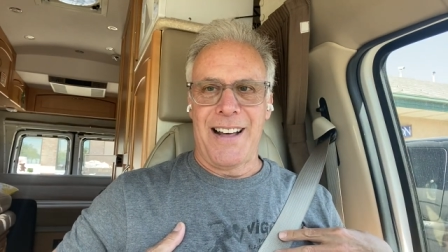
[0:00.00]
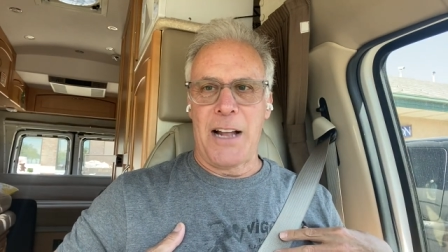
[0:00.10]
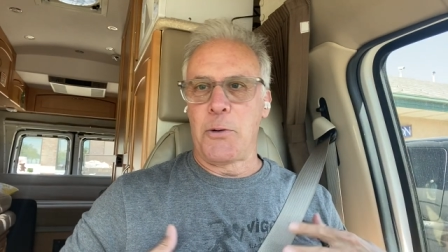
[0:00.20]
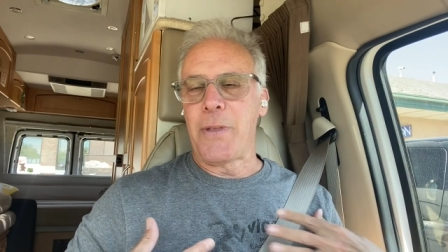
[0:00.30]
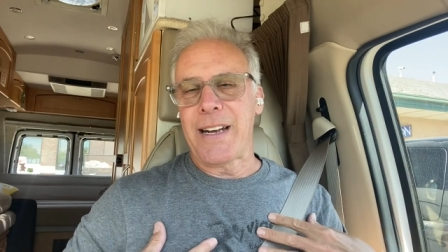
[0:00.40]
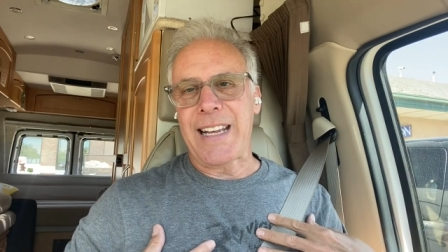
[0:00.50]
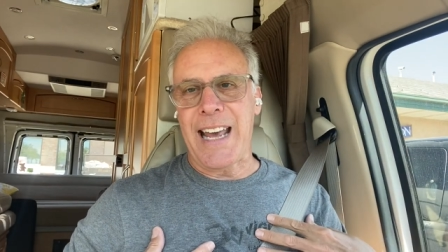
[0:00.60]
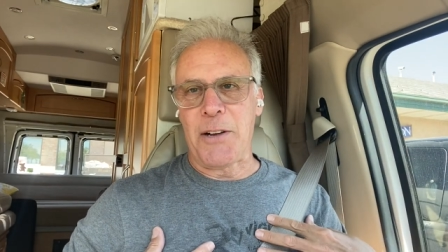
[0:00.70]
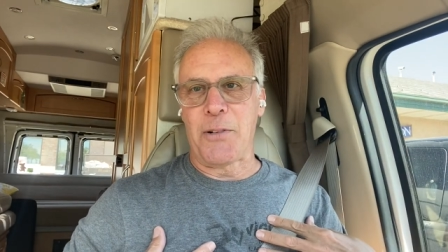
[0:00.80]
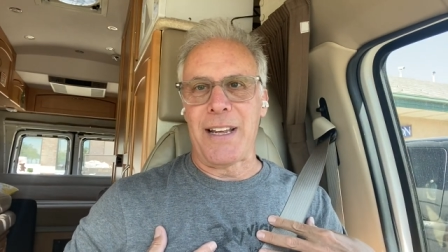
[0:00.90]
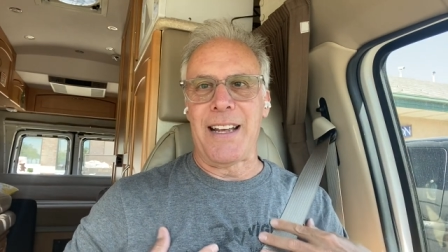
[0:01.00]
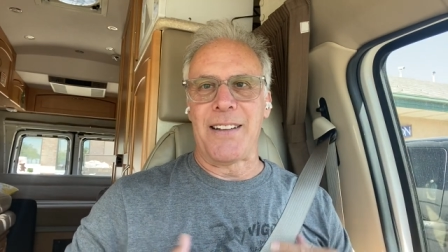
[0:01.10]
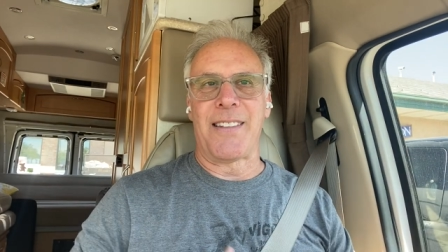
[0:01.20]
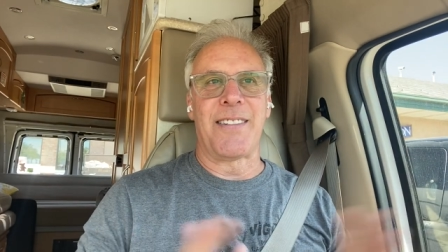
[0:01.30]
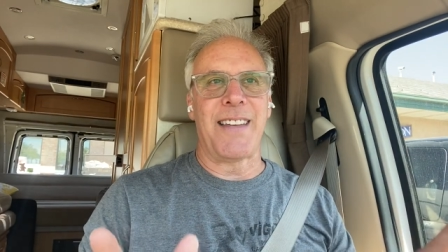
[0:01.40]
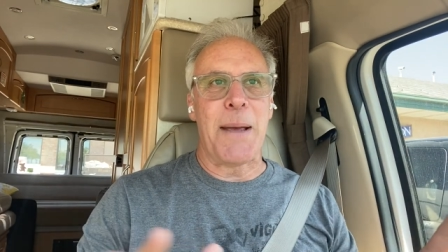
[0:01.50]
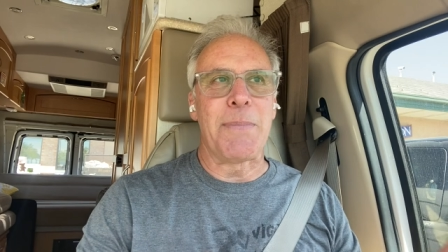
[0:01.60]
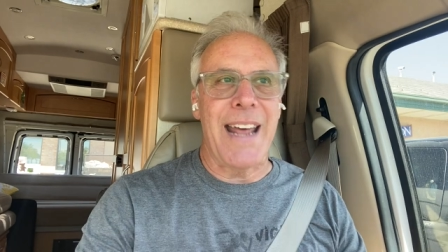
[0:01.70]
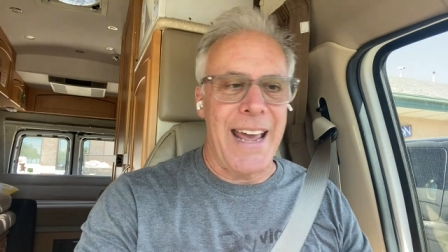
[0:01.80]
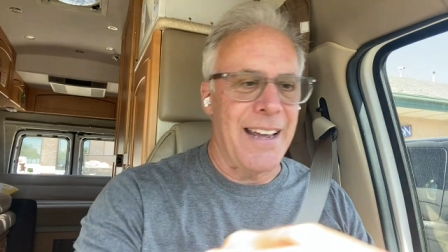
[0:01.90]
I do that occasionally. It's the same
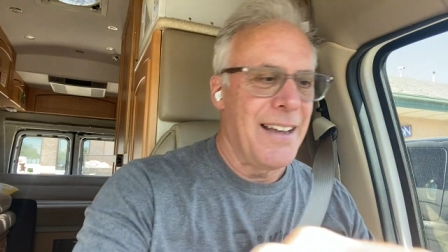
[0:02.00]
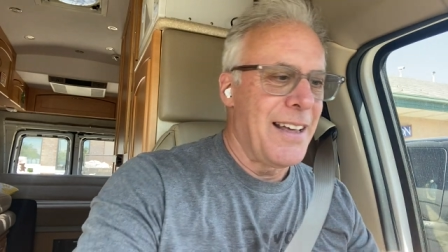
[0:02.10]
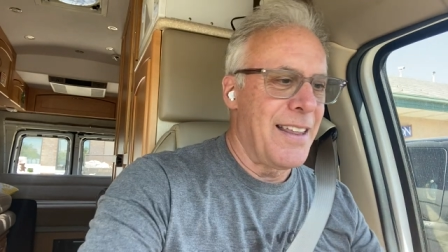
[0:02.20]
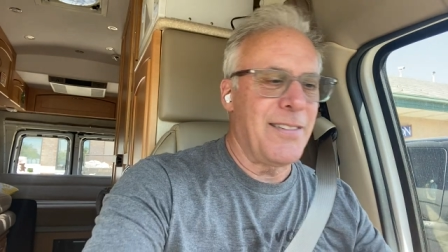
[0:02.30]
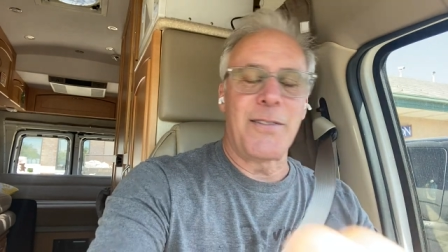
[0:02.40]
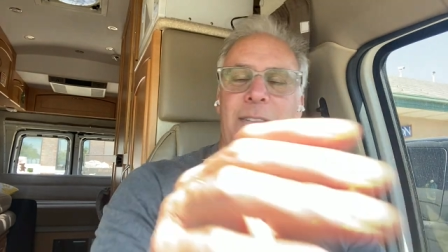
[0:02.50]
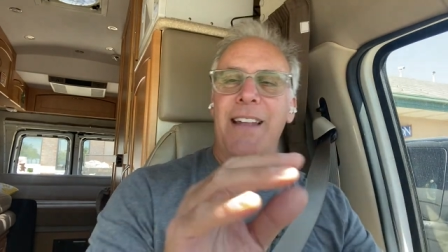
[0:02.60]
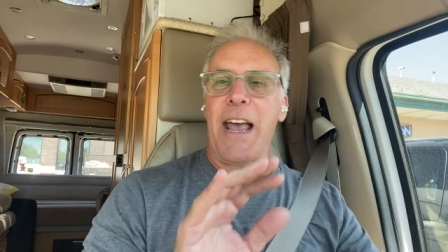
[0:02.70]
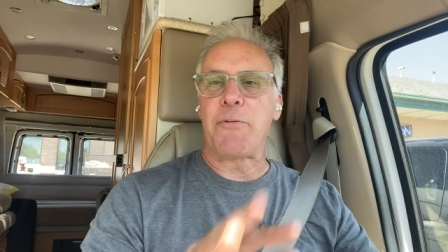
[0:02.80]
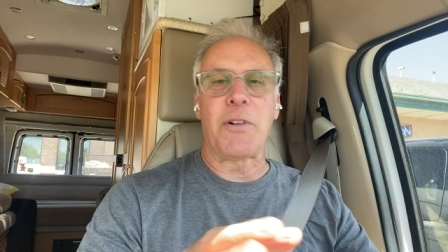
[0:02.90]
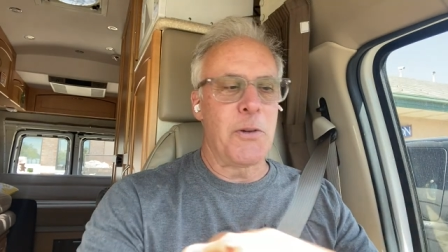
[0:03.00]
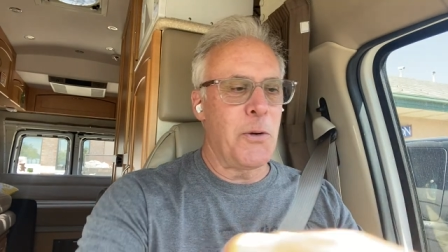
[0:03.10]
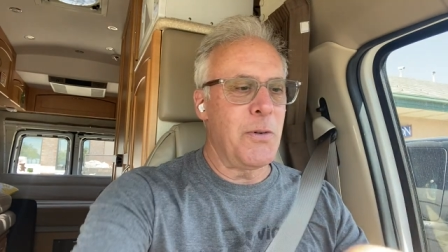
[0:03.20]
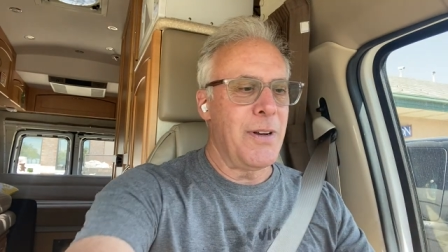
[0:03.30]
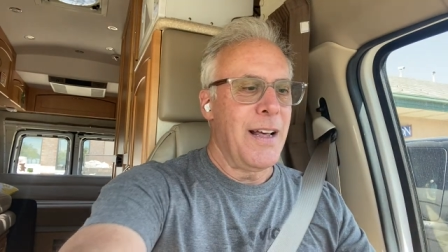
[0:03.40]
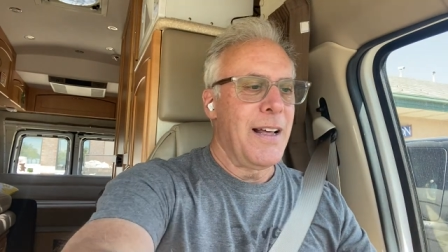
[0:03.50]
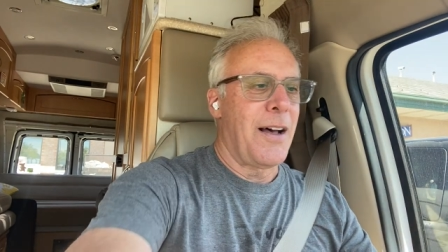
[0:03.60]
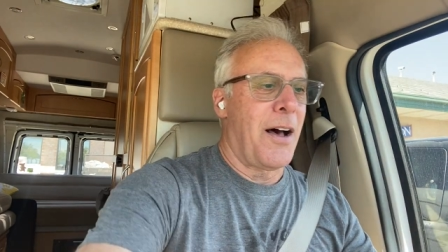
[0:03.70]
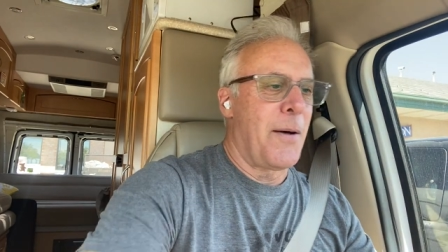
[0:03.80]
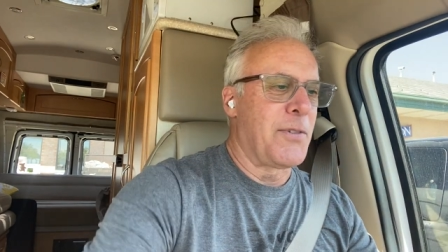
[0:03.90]
day. This is just afternoon.
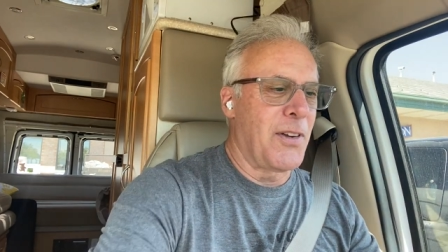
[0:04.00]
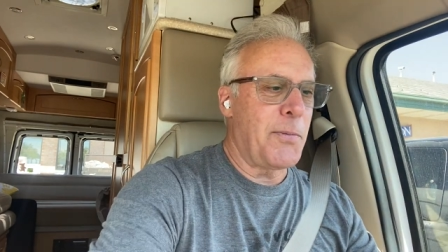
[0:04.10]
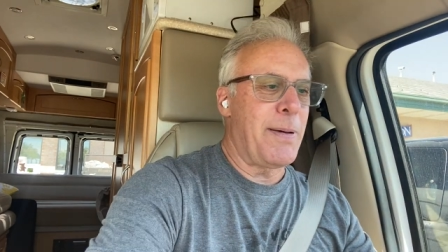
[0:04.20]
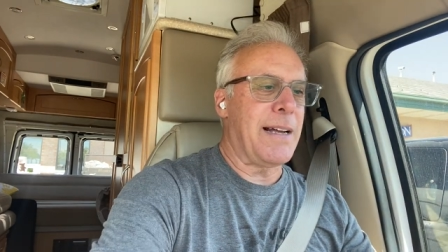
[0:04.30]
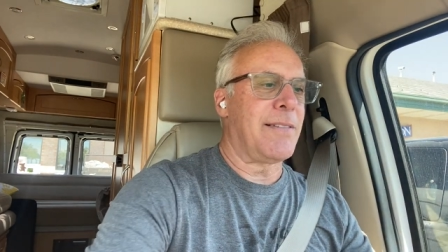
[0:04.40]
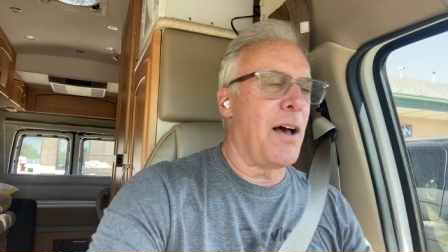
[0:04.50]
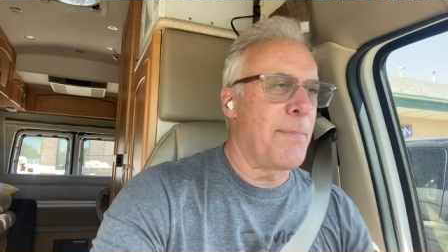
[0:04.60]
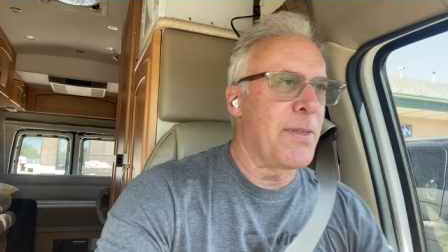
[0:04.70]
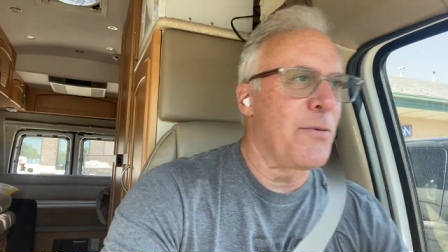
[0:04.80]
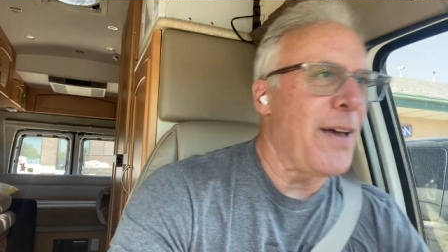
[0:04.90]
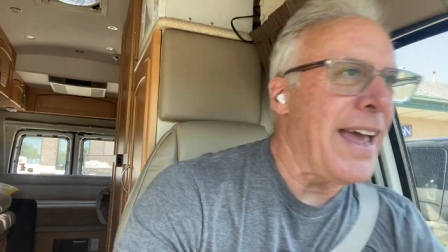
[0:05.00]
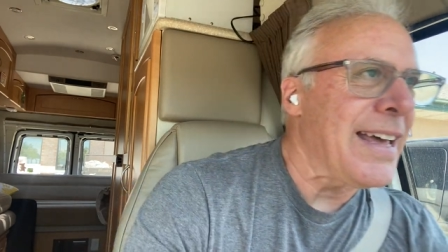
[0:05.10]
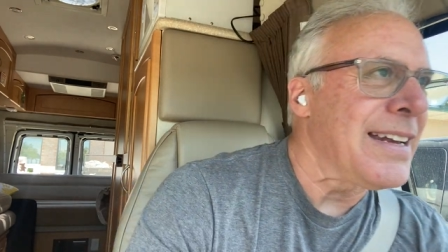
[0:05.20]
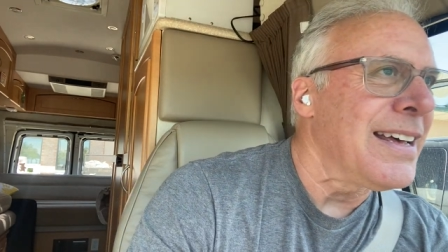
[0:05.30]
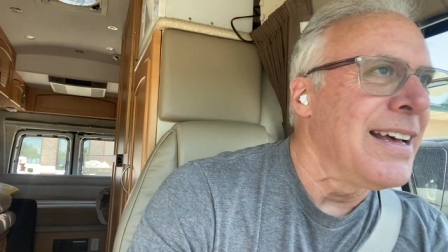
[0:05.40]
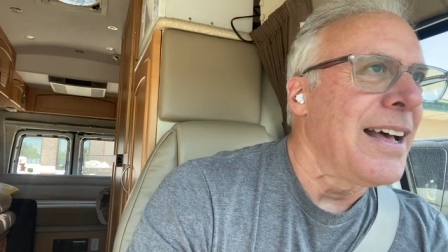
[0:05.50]
Uh, just picked up the van.